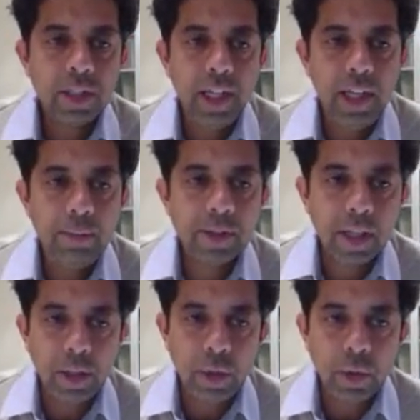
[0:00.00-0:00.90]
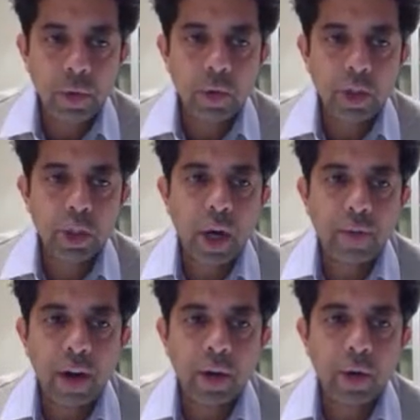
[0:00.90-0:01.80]
teams and your
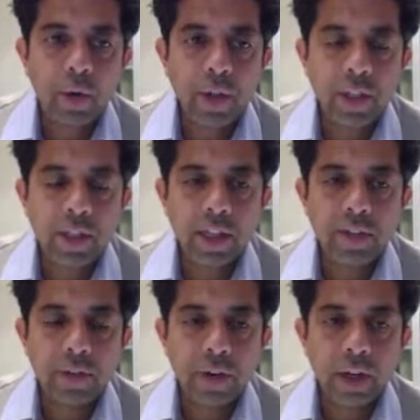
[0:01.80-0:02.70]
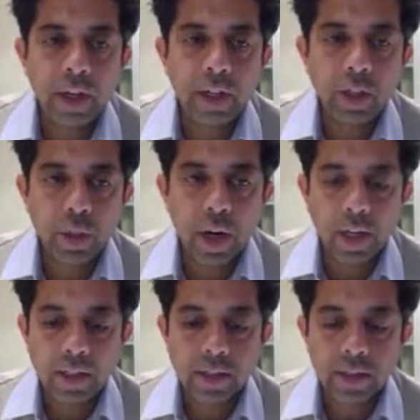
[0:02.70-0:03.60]
track record in delivering
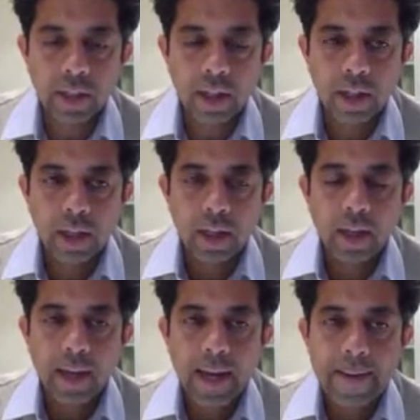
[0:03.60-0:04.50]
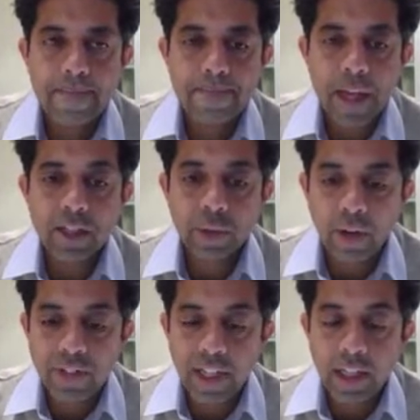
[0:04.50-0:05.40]
drugs? Um, so
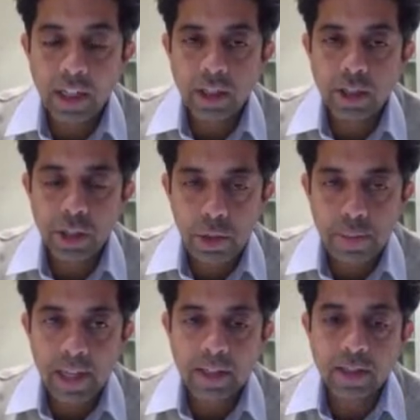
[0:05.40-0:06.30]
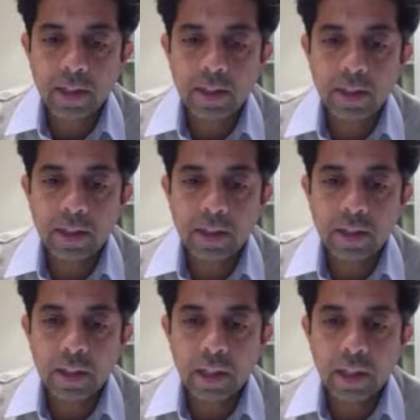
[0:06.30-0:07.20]
I've taken two
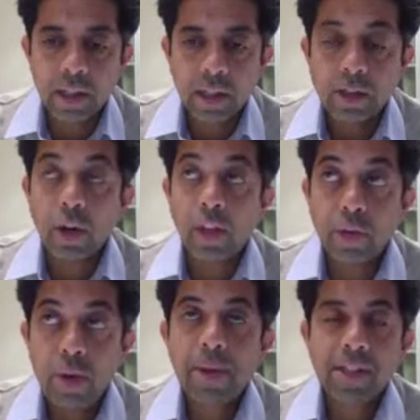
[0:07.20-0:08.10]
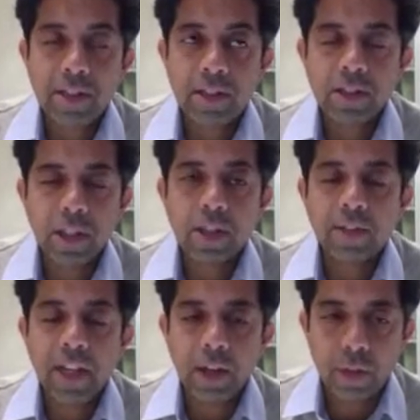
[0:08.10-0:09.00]
medicines, sorry, three medicines in total.
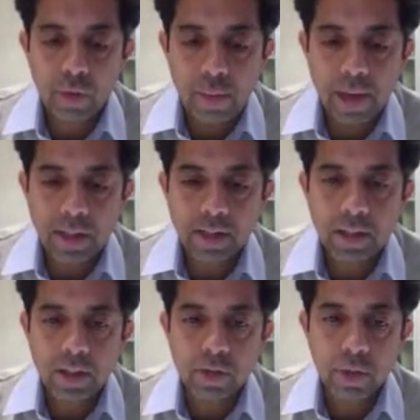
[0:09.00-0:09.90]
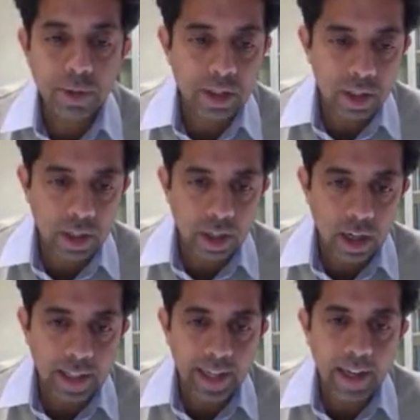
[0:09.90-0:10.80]
I've taken three medicines from just a good
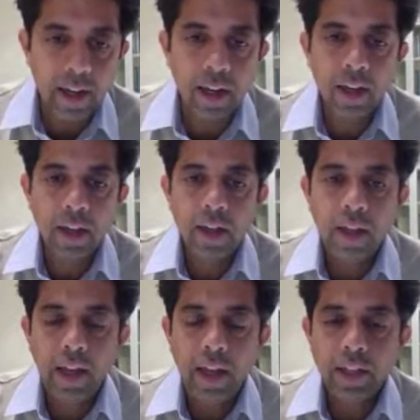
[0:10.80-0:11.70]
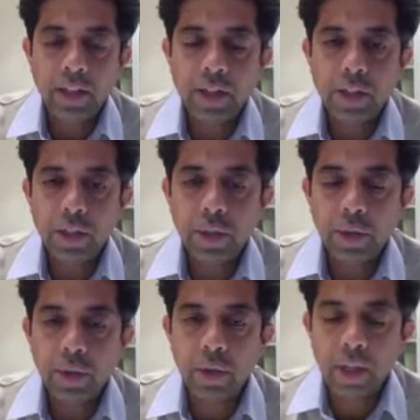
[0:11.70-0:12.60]
idea
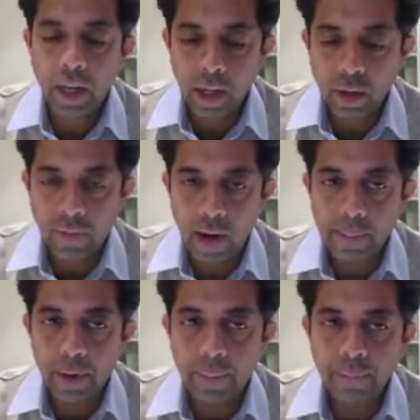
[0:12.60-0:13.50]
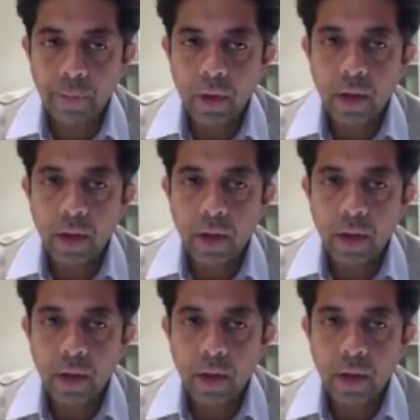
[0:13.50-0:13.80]
into clinical development.